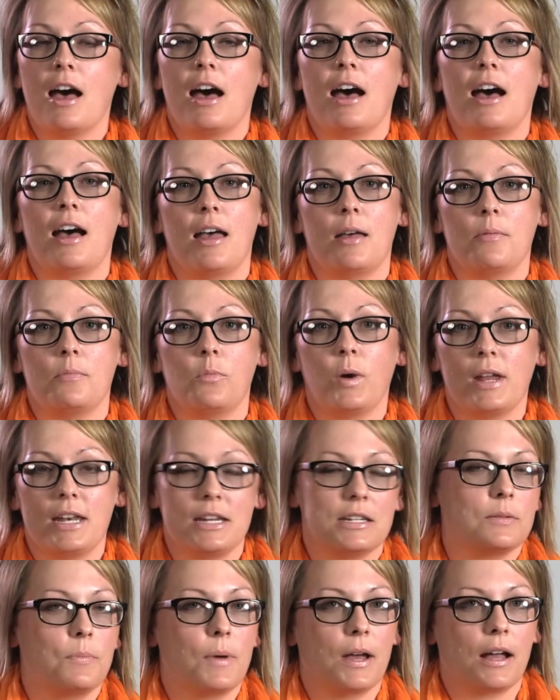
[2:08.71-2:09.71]
I'm
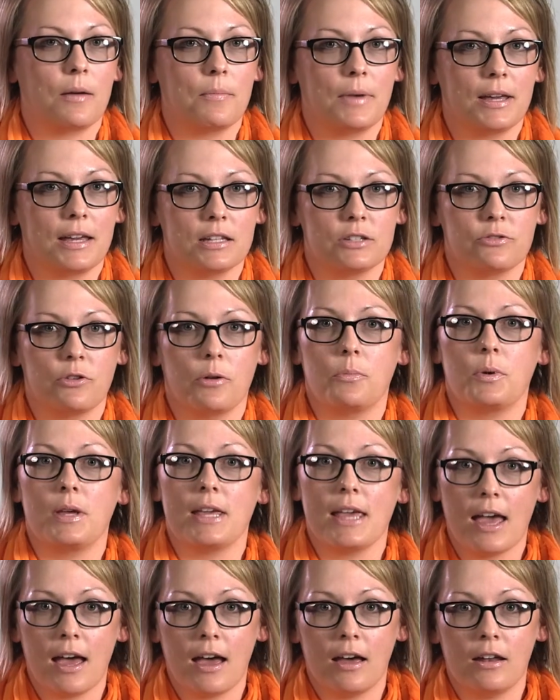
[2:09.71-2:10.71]
waiting to pick up my kids from
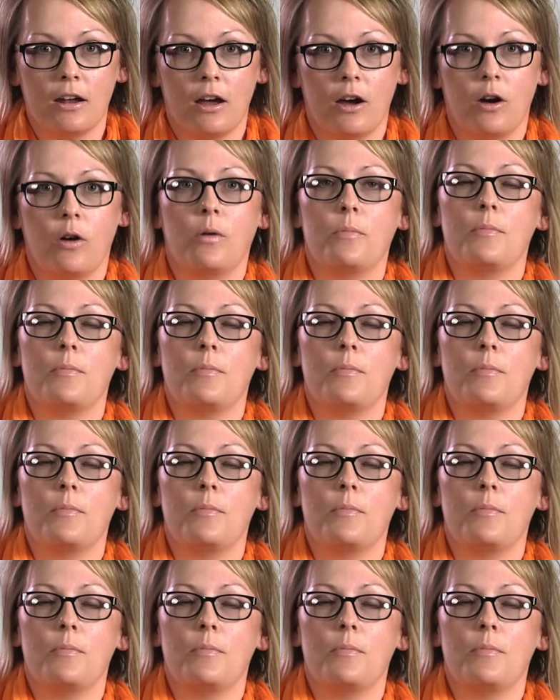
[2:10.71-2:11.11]
piano,